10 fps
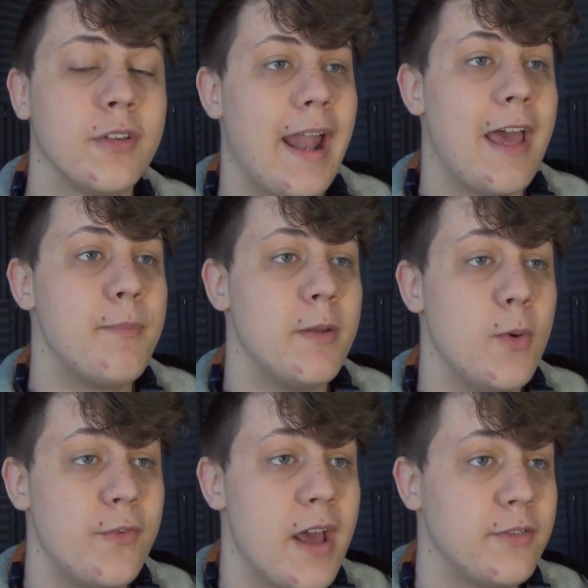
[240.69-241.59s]
And I've been
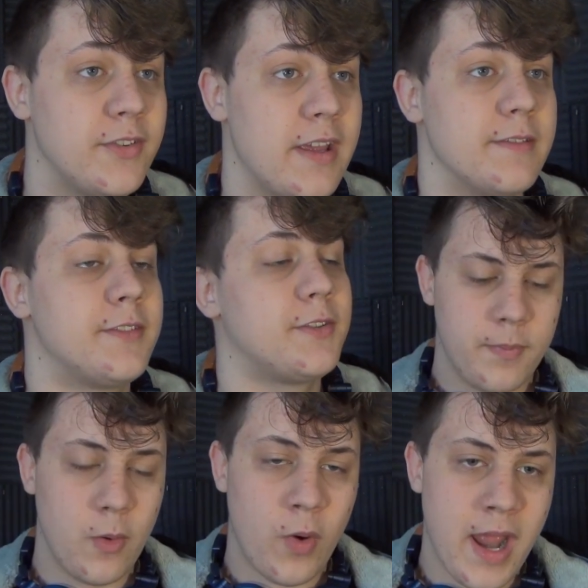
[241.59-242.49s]
moved out since.
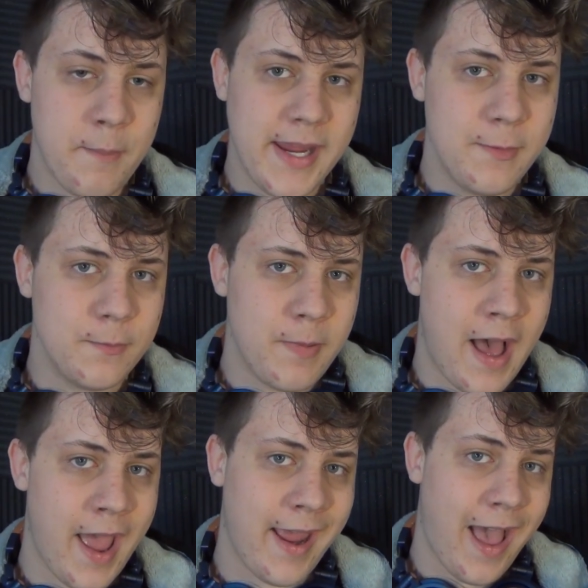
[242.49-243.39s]
But what I mean by